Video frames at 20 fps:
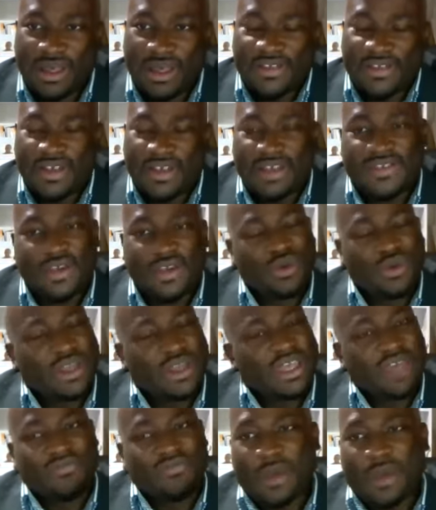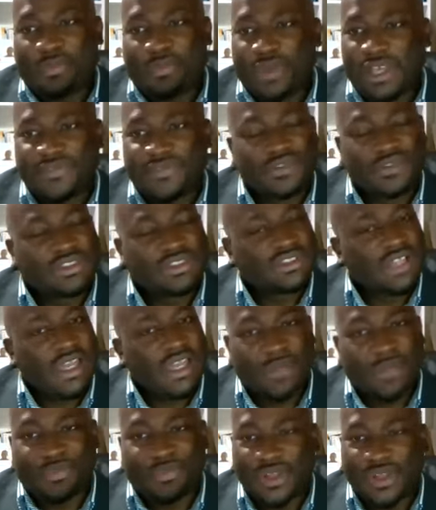Says he will give you a peaceful
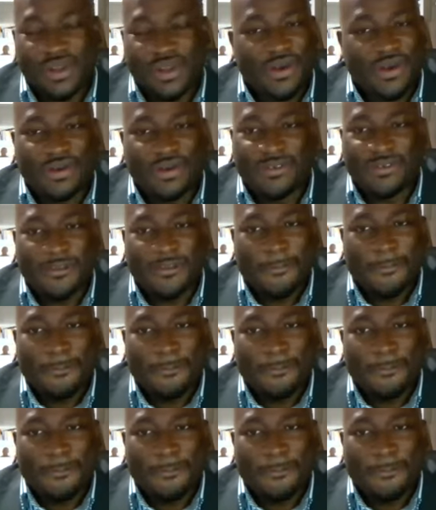sleep, you know.